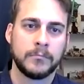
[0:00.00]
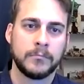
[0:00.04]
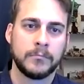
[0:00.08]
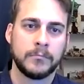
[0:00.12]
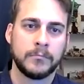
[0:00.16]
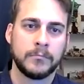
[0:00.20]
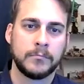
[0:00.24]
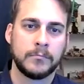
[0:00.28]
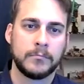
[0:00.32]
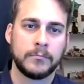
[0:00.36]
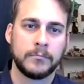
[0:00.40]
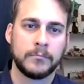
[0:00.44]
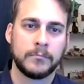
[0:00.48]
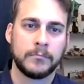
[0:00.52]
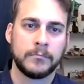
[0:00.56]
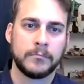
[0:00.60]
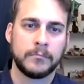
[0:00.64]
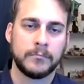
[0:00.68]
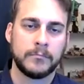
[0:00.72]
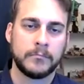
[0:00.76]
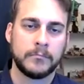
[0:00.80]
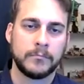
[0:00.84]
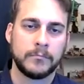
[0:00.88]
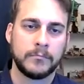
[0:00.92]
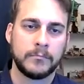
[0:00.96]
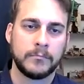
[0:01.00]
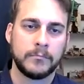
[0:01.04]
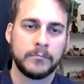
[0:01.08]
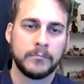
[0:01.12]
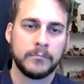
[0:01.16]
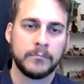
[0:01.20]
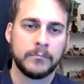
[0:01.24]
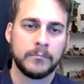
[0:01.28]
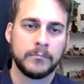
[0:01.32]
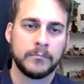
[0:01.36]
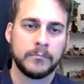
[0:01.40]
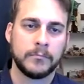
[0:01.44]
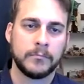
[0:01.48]

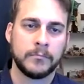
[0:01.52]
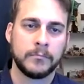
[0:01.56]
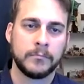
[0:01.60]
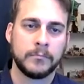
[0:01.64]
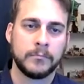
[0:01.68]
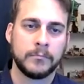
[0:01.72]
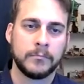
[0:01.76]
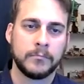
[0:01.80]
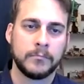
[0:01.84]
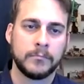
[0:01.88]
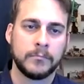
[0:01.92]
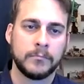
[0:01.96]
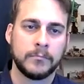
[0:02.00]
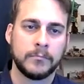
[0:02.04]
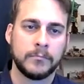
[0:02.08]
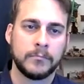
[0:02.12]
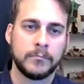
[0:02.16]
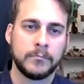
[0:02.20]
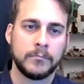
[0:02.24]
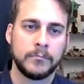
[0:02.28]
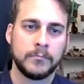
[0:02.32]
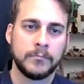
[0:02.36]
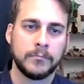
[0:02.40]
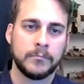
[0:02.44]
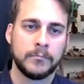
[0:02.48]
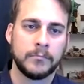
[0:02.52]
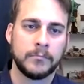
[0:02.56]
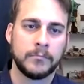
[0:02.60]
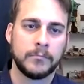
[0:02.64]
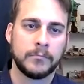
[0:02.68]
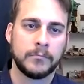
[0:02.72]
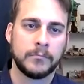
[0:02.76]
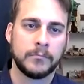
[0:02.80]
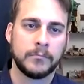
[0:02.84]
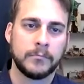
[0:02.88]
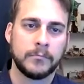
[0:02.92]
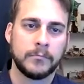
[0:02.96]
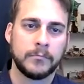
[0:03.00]

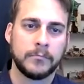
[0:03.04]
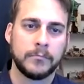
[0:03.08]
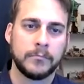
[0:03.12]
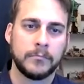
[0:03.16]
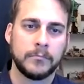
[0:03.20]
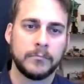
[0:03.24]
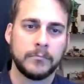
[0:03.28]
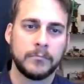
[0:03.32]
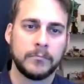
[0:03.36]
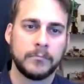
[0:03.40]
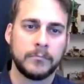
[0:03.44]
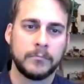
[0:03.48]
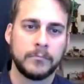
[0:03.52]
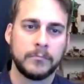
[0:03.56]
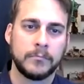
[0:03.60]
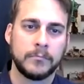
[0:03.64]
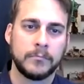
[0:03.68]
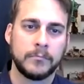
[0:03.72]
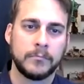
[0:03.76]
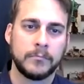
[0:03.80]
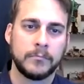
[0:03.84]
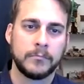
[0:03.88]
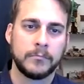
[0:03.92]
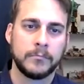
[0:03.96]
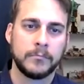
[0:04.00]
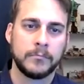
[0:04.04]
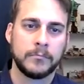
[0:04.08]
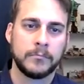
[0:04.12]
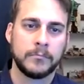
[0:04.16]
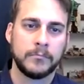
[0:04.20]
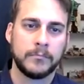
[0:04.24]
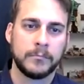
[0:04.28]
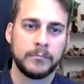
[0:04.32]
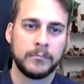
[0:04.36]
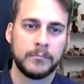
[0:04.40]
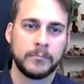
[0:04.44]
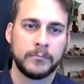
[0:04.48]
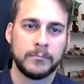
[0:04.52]

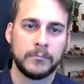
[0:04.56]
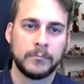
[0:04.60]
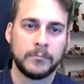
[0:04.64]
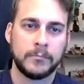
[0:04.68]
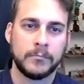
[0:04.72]
The person shown says nothing.